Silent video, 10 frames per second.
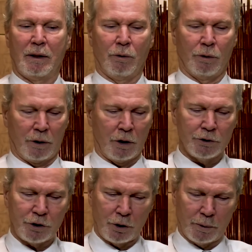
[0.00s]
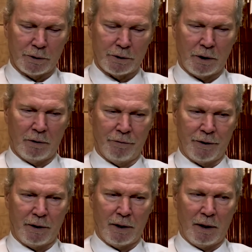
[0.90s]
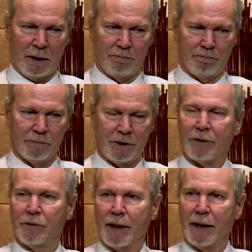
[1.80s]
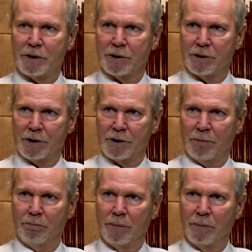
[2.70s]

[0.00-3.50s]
or a consequence of the segregation system.